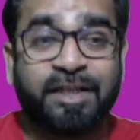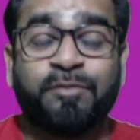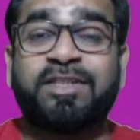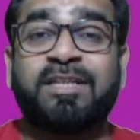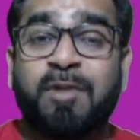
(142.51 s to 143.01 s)

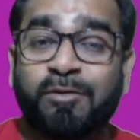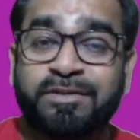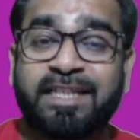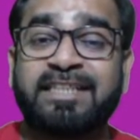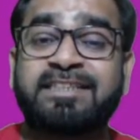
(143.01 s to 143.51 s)
with the
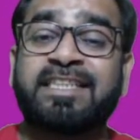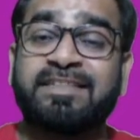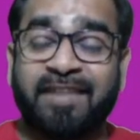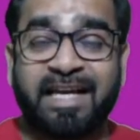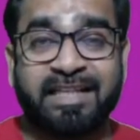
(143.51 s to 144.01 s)
mountains and
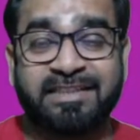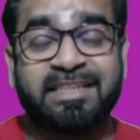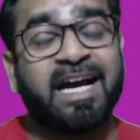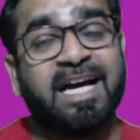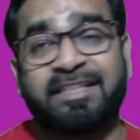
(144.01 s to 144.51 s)
valleys
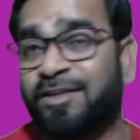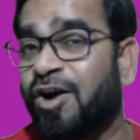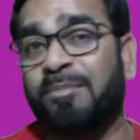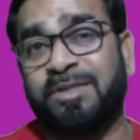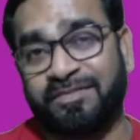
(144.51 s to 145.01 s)
are the
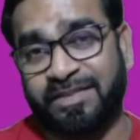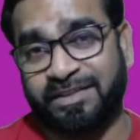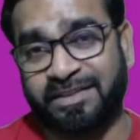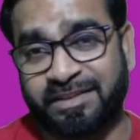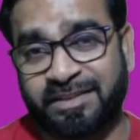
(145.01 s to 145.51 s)
common
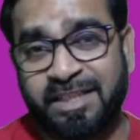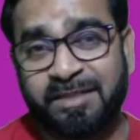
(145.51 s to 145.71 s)
features.